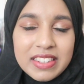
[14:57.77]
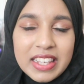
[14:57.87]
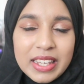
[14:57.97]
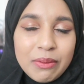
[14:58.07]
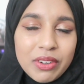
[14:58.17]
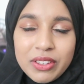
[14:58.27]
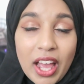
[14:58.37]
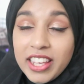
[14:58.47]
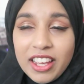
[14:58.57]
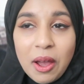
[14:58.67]
see what
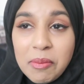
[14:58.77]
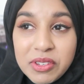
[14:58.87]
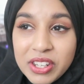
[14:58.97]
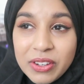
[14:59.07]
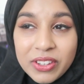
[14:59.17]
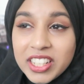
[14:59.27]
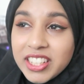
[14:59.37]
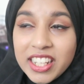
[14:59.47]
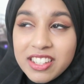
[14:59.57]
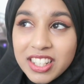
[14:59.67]
I get up to on a
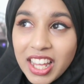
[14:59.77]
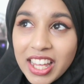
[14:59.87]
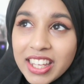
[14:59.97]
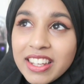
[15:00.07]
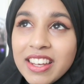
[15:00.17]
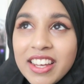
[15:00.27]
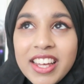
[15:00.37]
day-to-day.